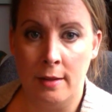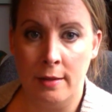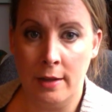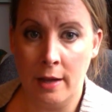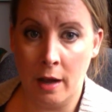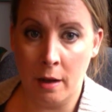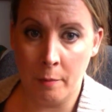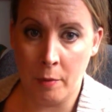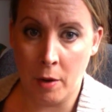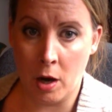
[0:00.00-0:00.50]

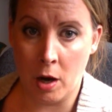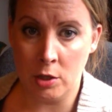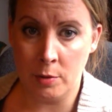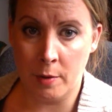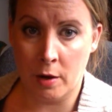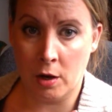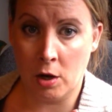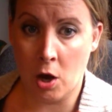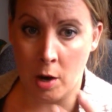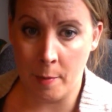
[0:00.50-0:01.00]
that
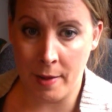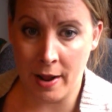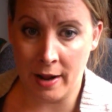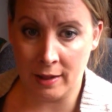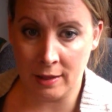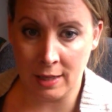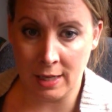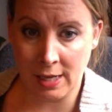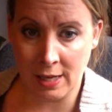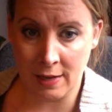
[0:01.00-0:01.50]
Poshmark
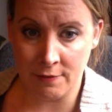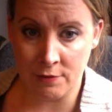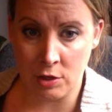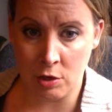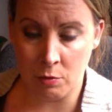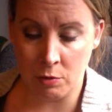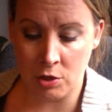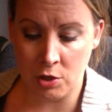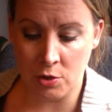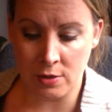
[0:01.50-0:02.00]
automatically gives
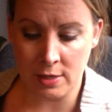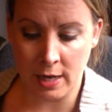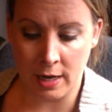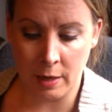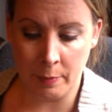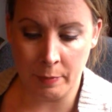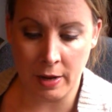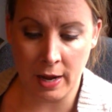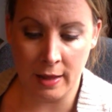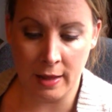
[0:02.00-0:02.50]
you when you sign
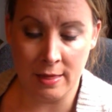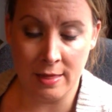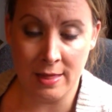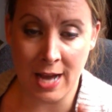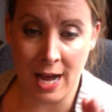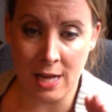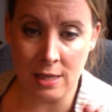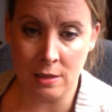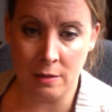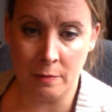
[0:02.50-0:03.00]
up, and
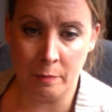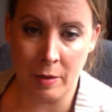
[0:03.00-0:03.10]
that's,